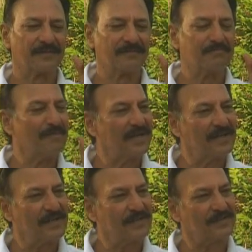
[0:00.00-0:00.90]

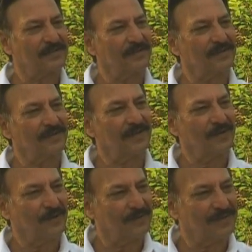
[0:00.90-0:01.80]
meditation
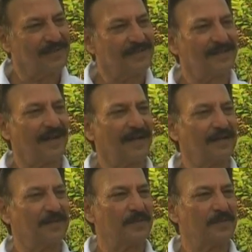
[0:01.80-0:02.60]
on this? I am the